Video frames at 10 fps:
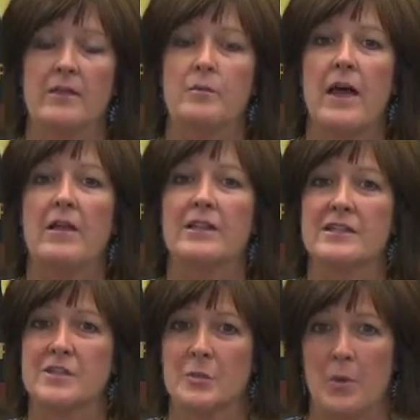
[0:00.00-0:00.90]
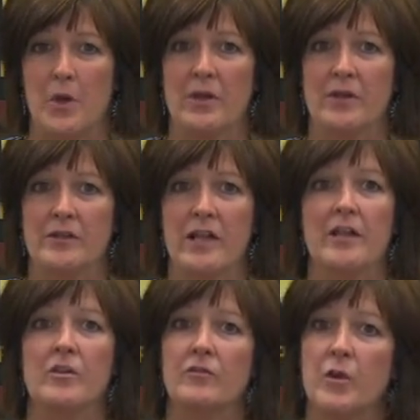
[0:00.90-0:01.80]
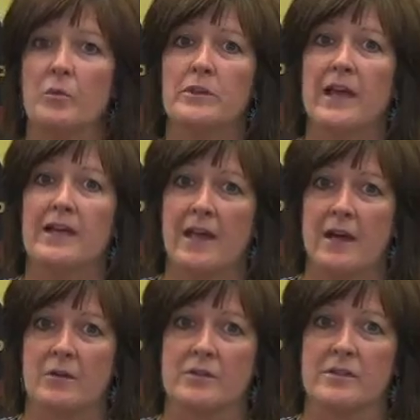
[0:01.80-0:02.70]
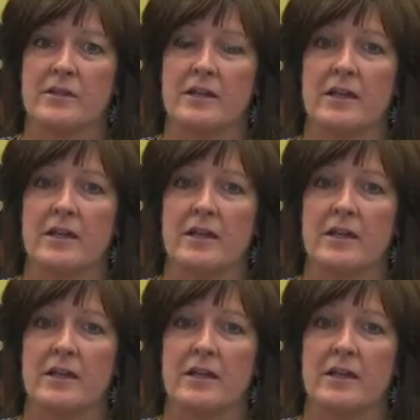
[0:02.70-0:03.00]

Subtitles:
the ballot is spoiled and your vote will not count.